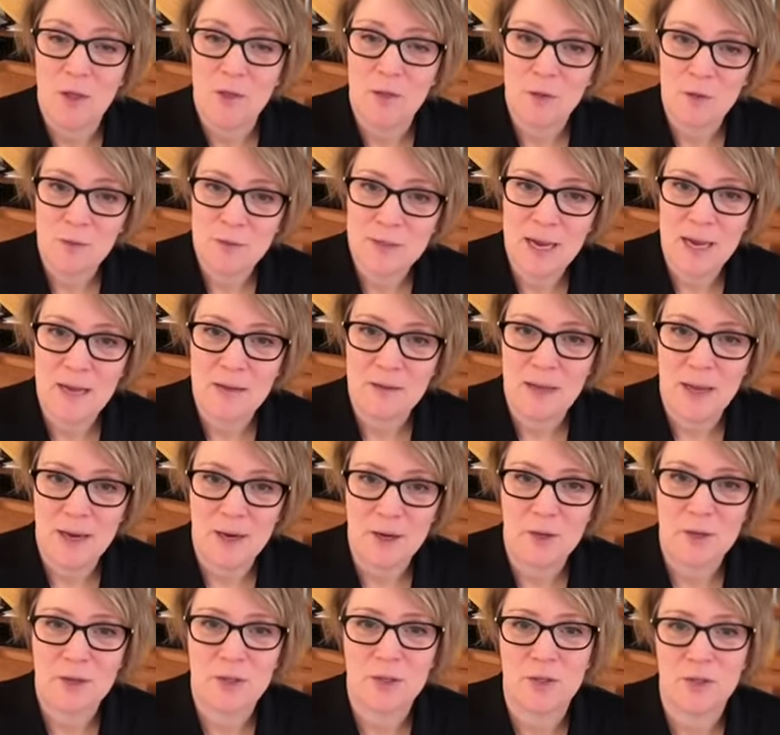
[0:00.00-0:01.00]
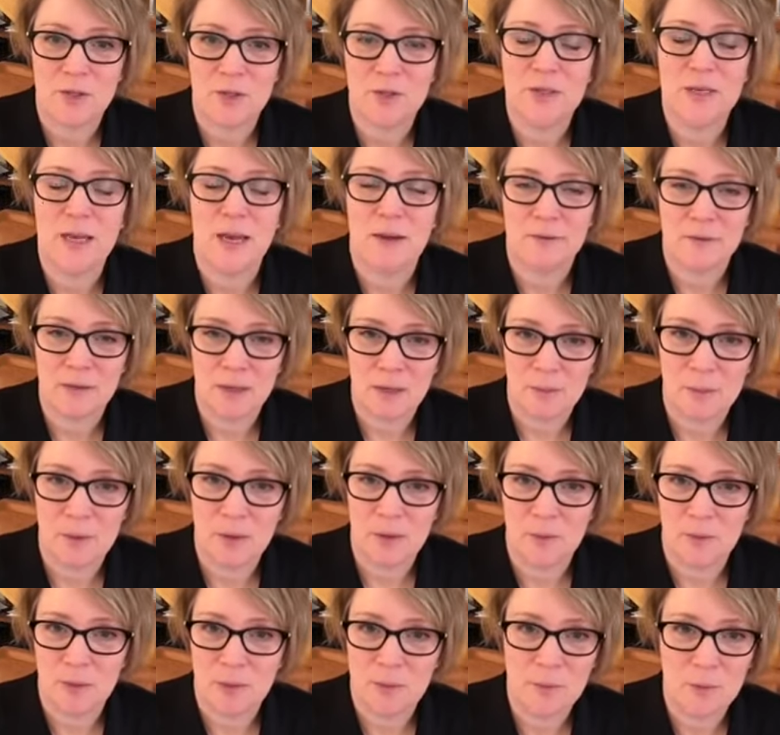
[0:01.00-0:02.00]
Those outliers should definitely
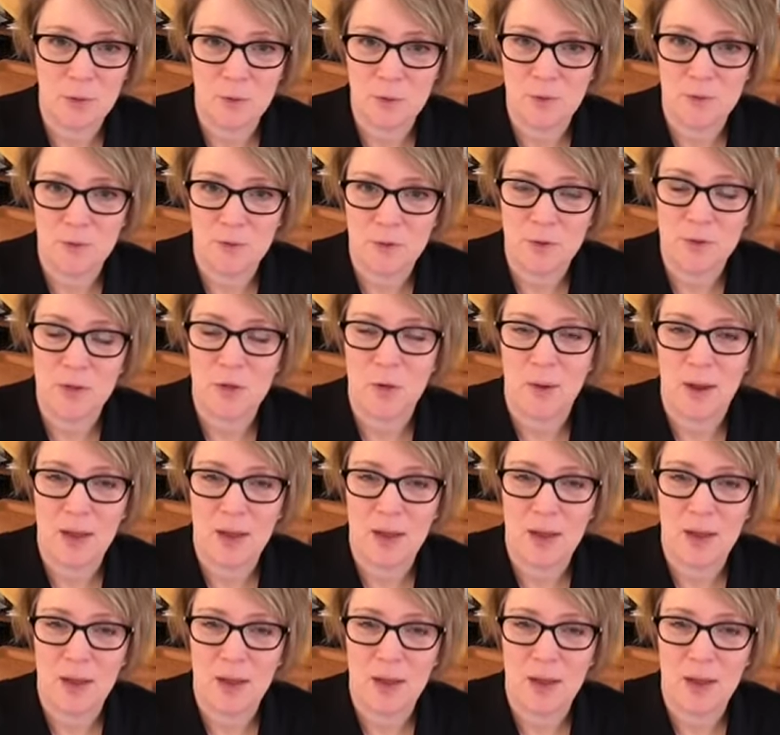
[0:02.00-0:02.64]
be removed. There's no